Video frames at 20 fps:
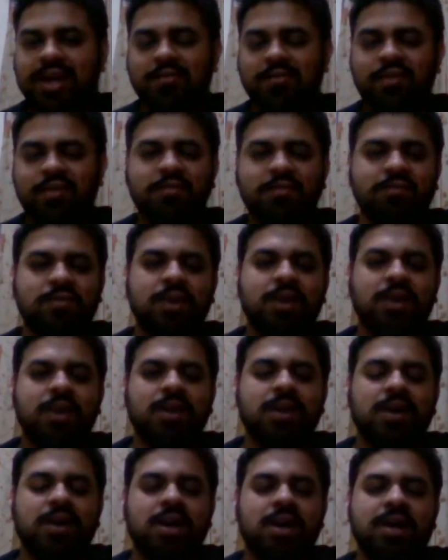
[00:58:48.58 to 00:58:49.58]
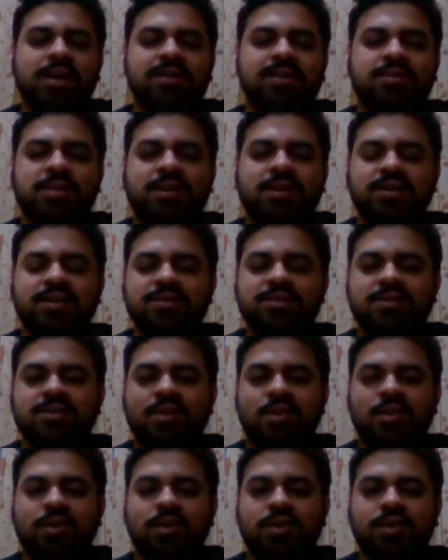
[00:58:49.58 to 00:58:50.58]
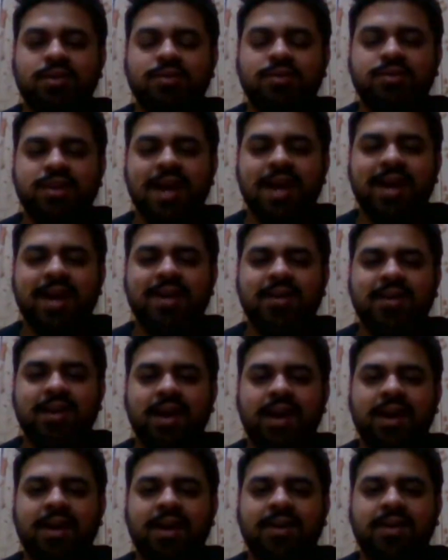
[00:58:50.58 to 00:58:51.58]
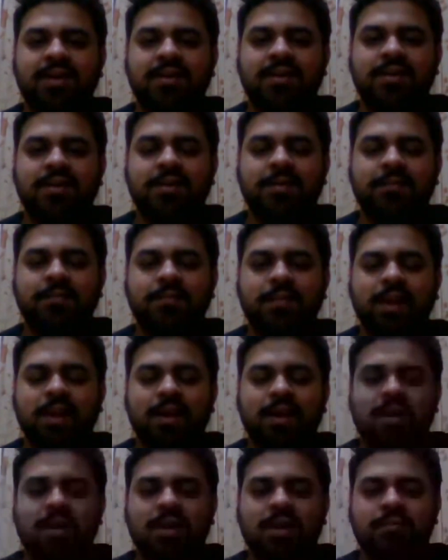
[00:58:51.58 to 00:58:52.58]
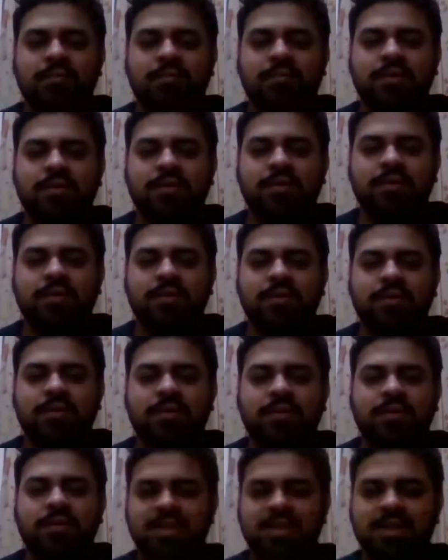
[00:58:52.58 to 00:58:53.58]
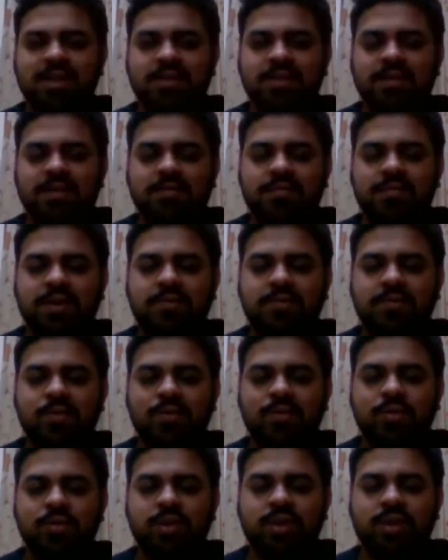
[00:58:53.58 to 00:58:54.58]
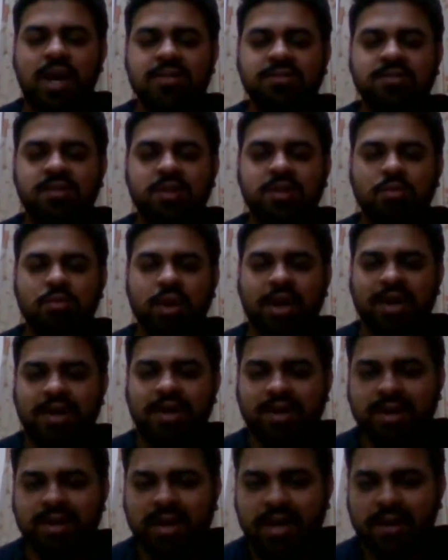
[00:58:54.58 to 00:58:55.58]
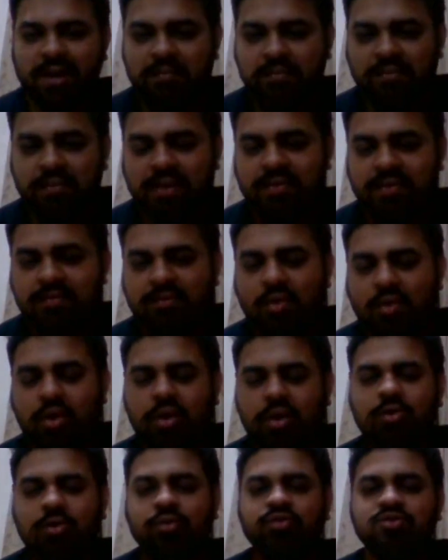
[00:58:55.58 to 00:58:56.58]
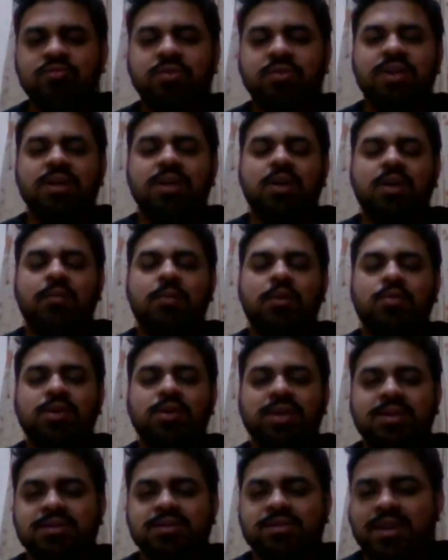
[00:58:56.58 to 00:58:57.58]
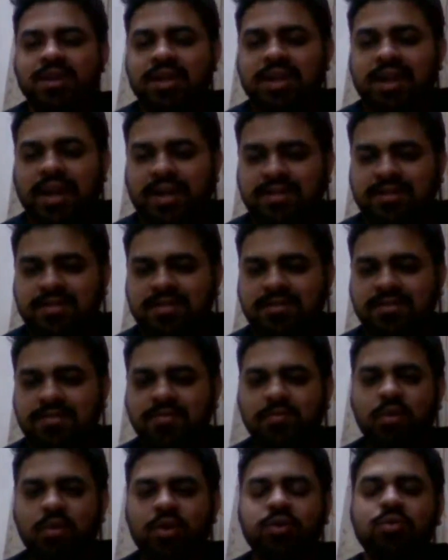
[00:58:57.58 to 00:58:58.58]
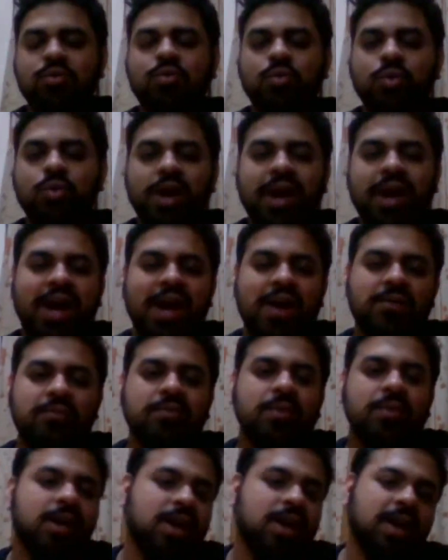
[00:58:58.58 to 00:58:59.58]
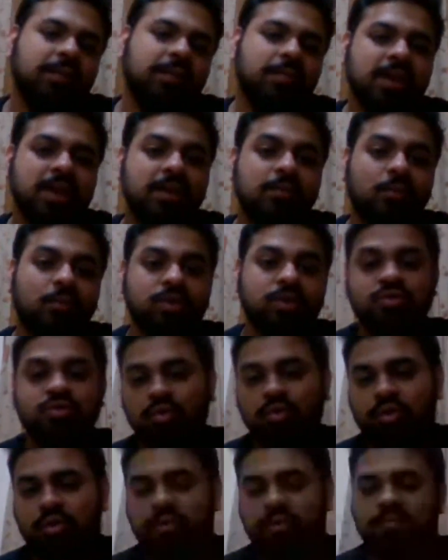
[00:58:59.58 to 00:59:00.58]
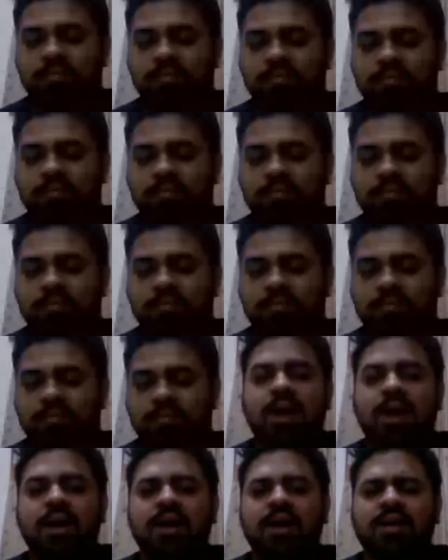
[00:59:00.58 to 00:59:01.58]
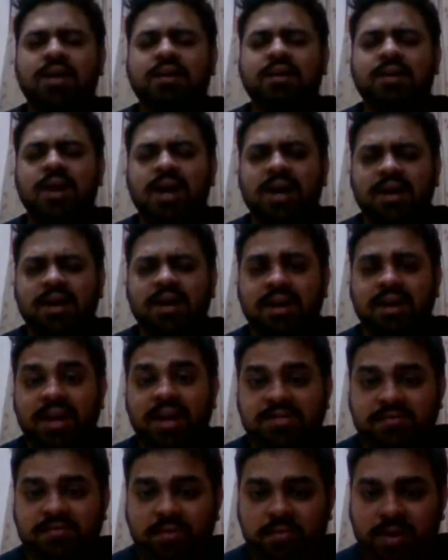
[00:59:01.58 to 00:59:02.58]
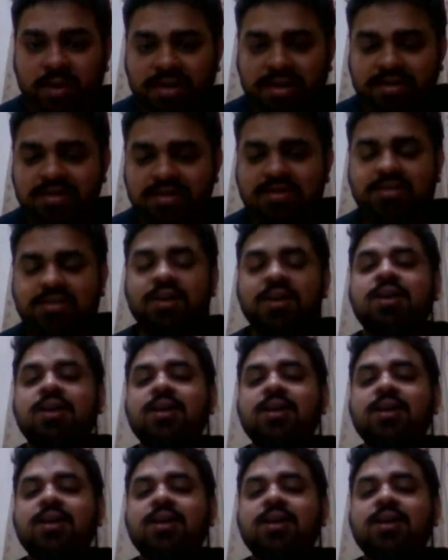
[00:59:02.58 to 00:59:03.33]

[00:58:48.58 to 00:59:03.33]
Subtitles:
like we've discussed on chat, and we've done pretty much everything. We've reviewed the Arsenal United game. We've gone on to speak about the injury crisis, what could have been, what should be our transfer buzz.